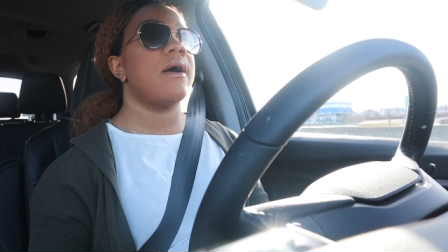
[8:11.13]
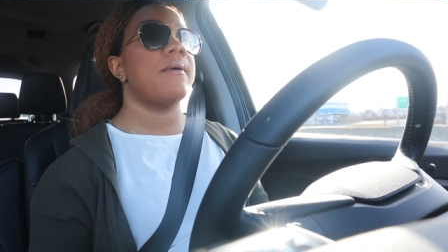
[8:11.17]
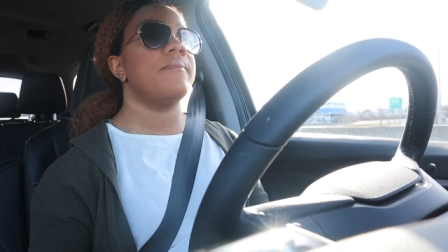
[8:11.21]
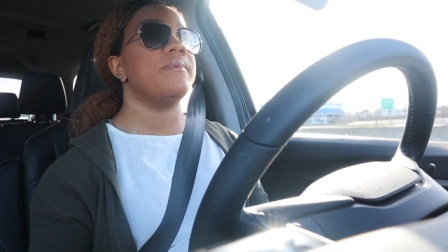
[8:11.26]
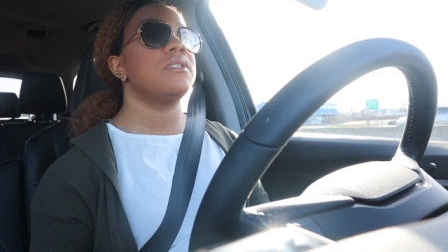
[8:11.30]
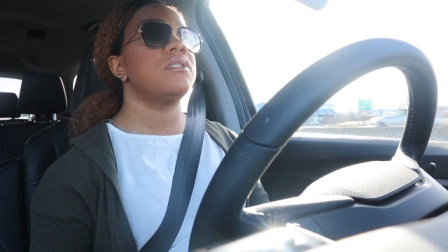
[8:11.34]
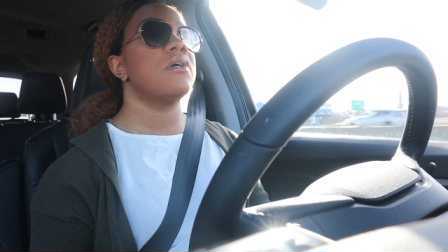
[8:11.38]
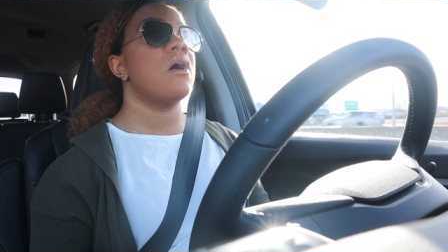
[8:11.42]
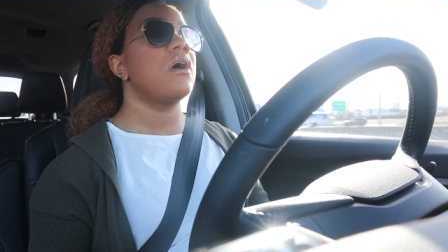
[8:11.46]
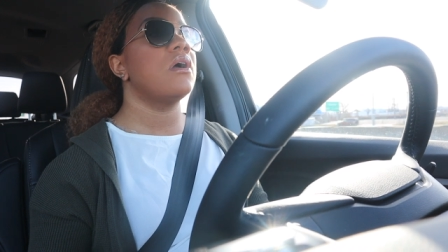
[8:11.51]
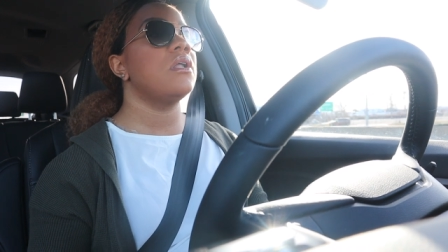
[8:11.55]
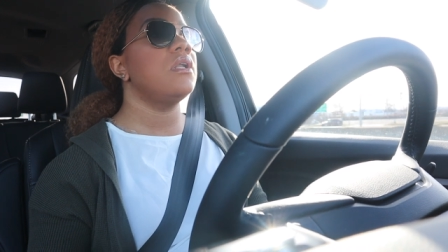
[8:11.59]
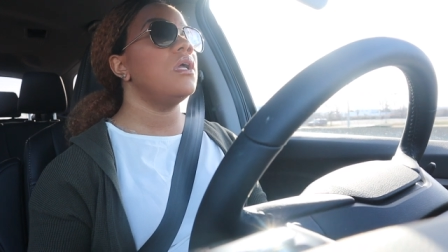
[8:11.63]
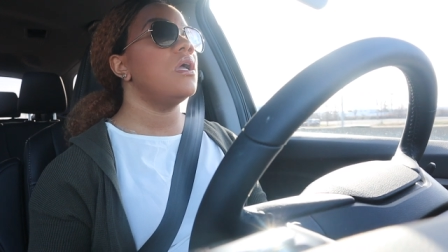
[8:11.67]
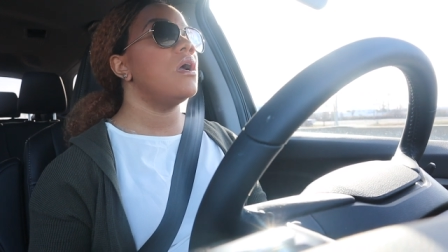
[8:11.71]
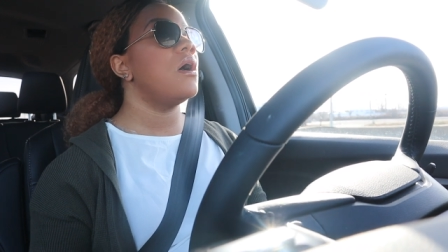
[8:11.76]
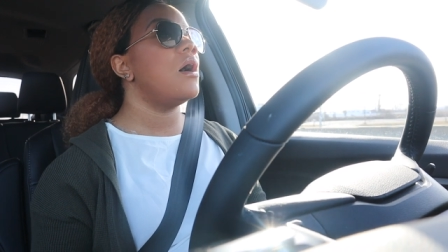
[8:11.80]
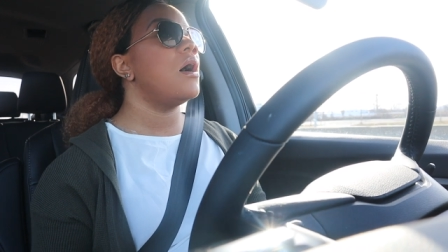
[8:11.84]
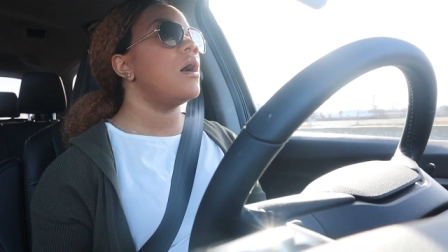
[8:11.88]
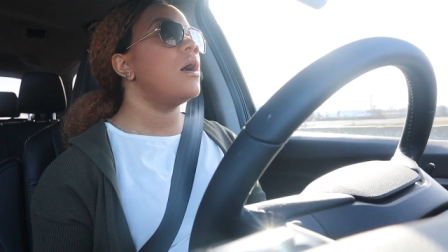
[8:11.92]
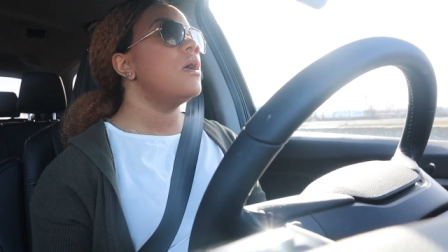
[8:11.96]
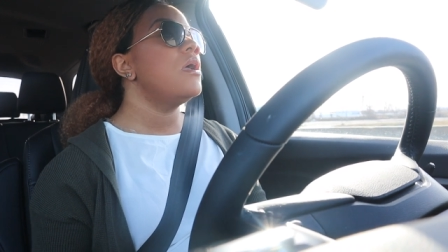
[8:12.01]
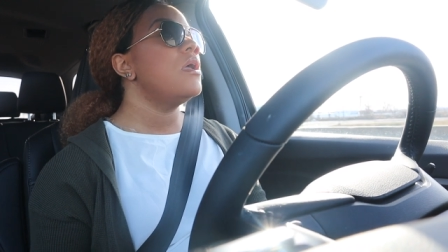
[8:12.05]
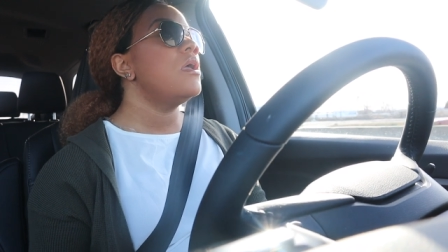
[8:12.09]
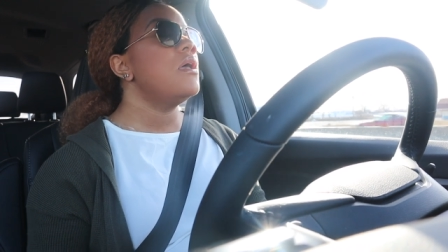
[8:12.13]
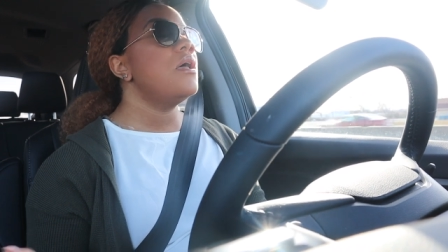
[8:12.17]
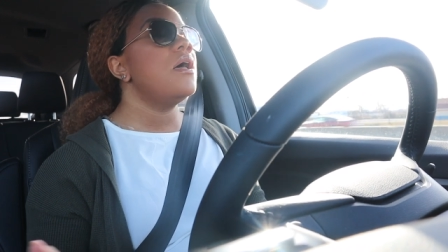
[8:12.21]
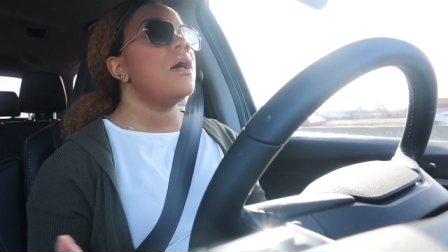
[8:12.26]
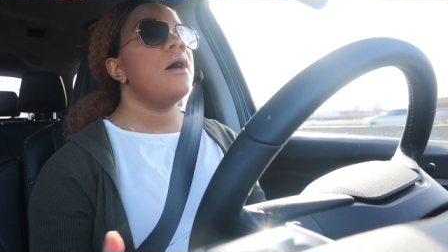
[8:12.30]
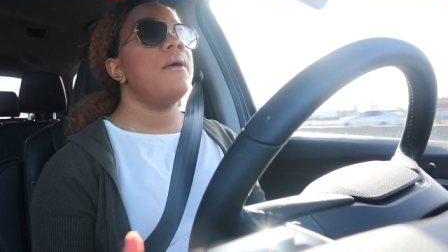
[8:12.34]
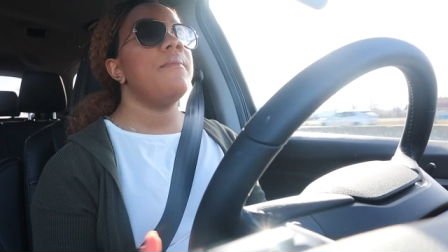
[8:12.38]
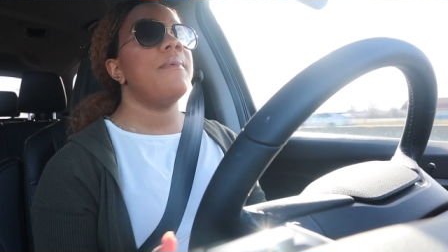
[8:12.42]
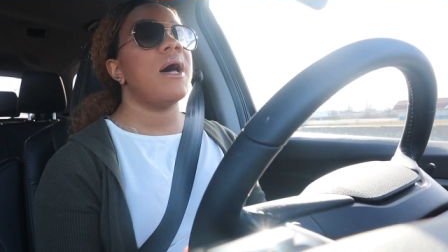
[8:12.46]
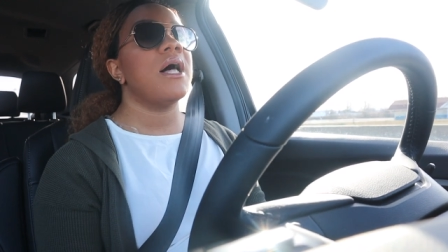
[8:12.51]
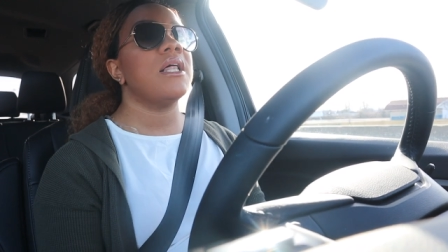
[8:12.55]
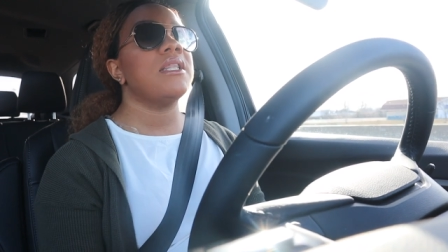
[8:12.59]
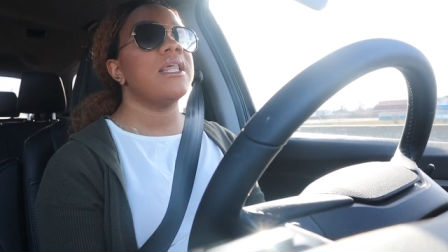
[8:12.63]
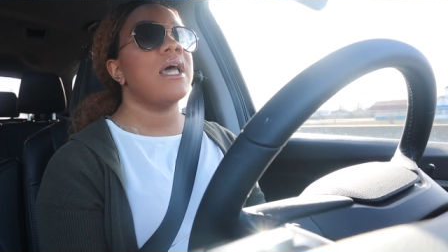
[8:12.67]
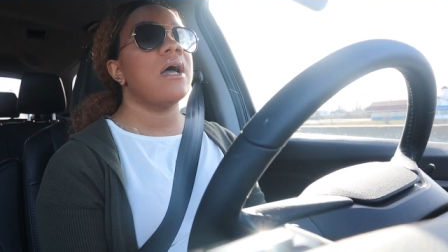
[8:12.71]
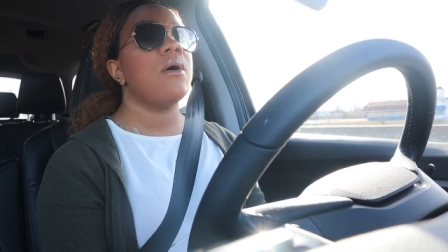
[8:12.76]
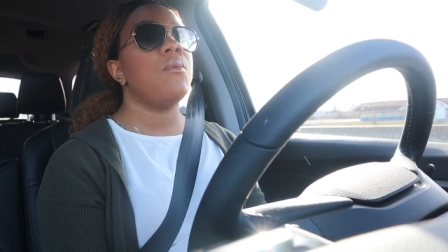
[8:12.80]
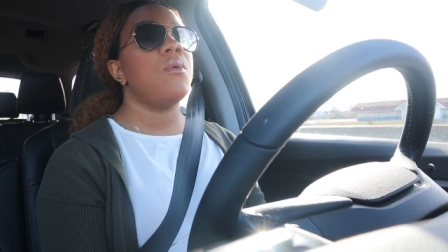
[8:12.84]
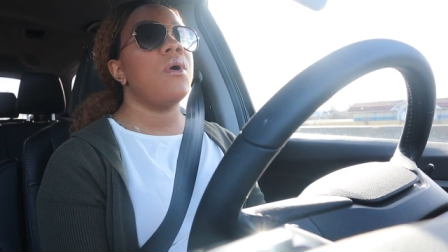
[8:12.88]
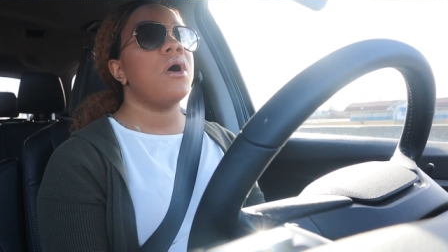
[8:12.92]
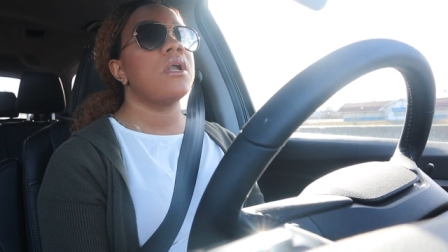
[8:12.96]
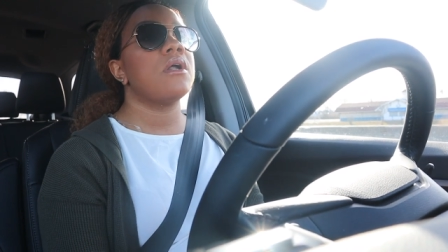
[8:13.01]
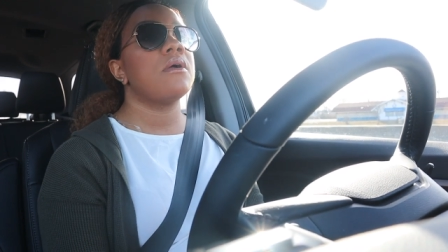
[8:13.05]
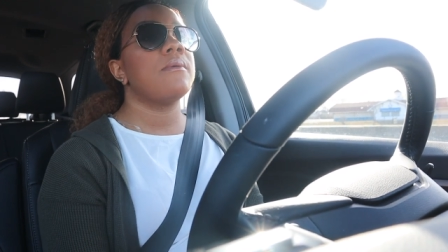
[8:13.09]
I've been talking to y'all about
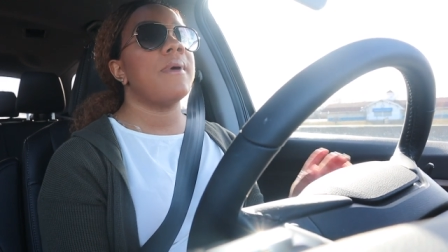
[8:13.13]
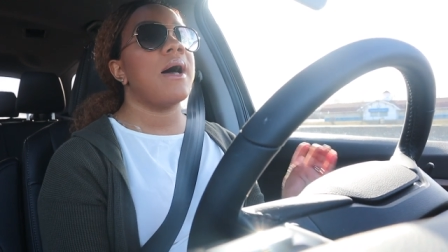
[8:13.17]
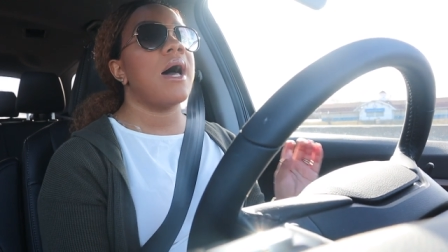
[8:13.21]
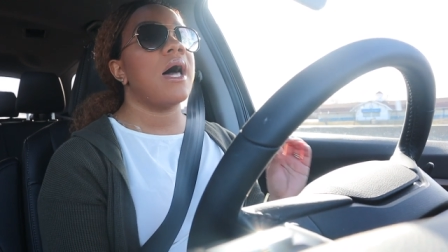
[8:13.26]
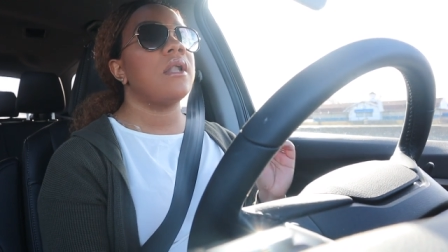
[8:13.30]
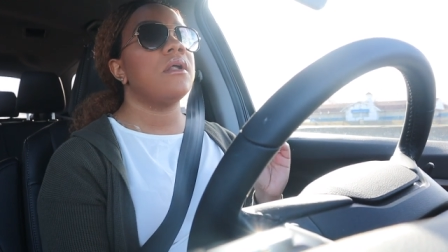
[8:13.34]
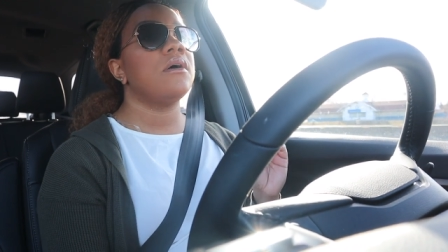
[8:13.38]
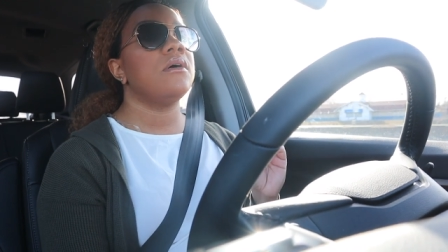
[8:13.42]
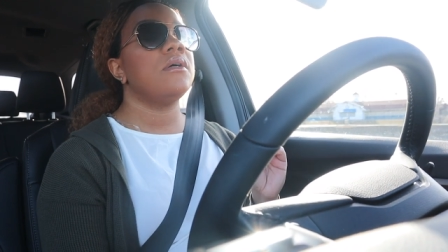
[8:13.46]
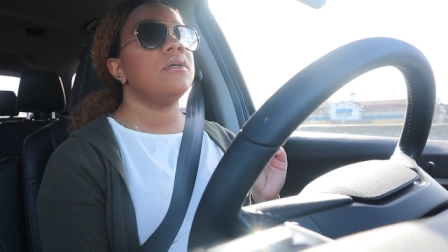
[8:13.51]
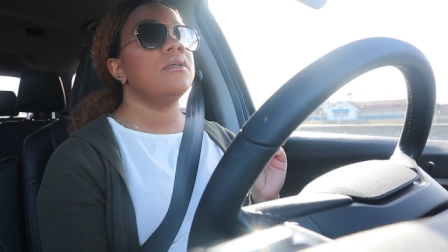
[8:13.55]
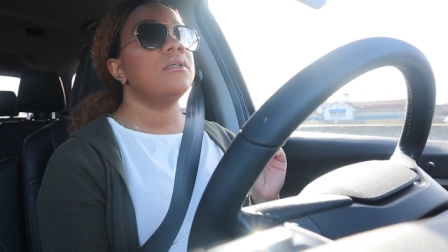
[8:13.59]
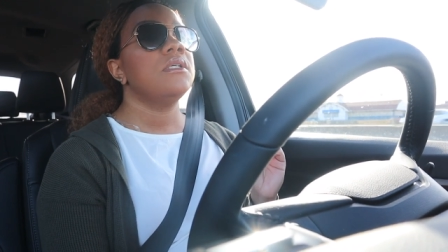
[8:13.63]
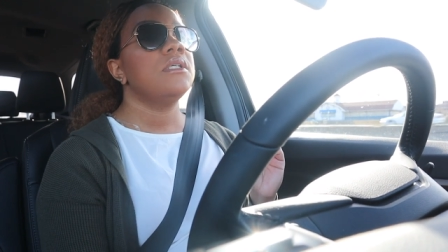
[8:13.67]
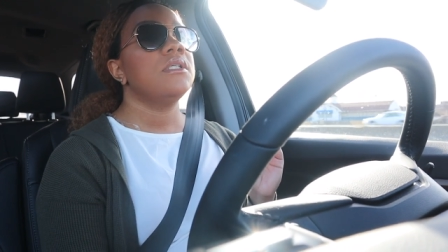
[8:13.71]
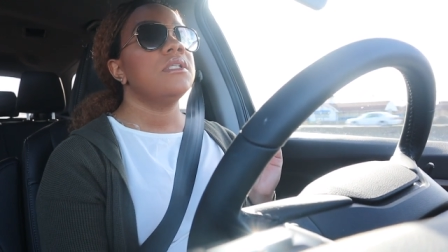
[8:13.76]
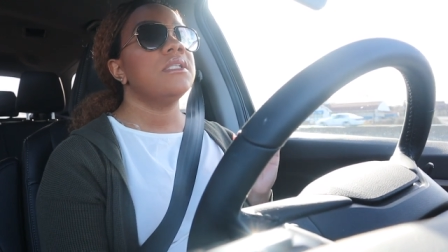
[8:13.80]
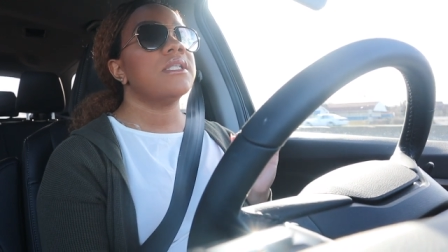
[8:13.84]
that water bottle